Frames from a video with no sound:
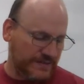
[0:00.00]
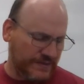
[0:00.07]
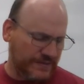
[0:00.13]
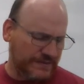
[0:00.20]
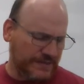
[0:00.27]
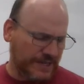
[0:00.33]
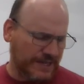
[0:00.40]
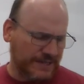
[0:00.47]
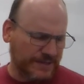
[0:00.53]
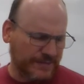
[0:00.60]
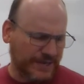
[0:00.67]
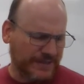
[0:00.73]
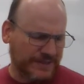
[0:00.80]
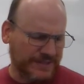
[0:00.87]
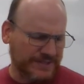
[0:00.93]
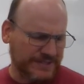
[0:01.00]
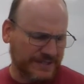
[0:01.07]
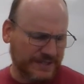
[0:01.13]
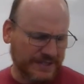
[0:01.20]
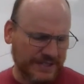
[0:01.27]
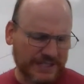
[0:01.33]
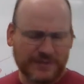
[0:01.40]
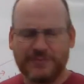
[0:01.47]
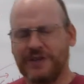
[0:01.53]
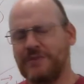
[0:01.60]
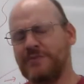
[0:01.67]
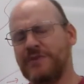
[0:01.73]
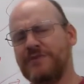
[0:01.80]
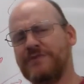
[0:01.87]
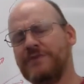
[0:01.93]
We've talked about this a little
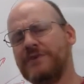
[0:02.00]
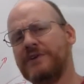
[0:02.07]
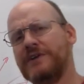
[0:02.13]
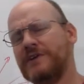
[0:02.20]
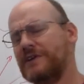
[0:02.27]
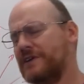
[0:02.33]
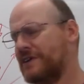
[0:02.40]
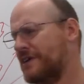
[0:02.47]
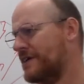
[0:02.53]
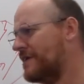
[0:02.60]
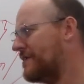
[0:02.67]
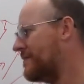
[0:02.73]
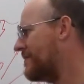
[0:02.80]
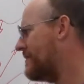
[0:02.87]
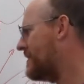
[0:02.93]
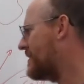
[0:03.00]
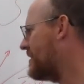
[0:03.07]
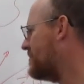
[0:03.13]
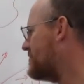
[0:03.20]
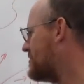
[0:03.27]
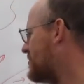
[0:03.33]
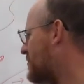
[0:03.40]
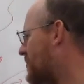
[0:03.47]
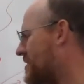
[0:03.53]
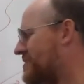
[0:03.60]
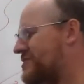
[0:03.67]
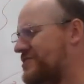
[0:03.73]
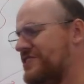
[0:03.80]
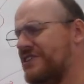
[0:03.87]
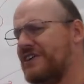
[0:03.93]
bit before. When it comes to
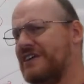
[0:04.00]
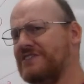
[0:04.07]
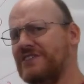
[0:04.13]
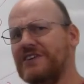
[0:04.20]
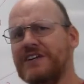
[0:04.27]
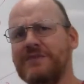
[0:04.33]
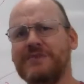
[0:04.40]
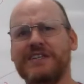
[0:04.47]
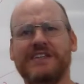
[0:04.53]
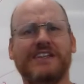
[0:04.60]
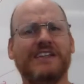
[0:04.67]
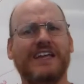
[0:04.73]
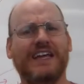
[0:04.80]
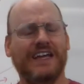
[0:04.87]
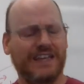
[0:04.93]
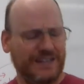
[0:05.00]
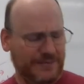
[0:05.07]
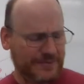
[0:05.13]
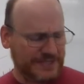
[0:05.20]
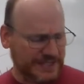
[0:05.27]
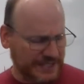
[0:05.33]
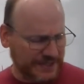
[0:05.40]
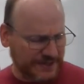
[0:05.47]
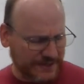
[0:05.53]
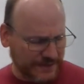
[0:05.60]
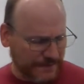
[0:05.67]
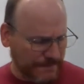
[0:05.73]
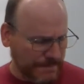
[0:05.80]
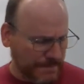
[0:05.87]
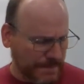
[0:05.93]
wind shear, as you're coming into land in
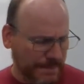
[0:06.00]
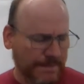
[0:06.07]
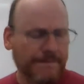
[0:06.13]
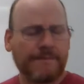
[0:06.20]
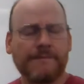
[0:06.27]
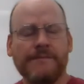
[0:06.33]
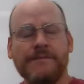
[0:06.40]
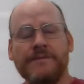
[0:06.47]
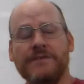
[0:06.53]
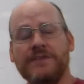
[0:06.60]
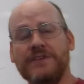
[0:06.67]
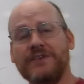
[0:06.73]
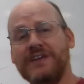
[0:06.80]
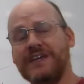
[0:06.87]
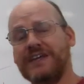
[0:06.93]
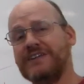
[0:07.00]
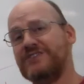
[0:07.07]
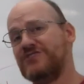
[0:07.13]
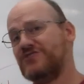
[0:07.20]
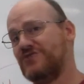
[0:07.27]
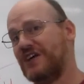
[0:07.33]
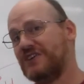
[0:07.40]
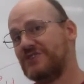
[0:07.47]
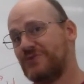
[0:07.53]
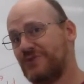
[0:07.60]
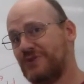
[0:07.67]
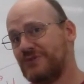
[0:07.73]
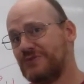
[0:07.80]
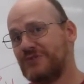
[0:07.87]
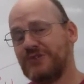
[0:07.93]
particular, you can get
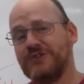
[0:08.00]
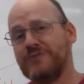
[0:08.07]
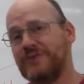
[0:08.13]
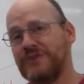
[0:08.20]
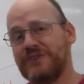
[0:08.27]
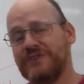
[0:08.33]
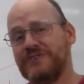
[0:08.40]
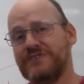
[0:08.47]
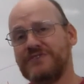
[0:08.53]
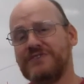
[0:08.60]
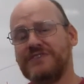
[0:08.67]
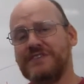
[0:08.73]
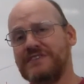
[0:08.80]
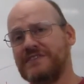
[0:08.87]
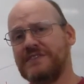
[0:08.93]
structural turbulence.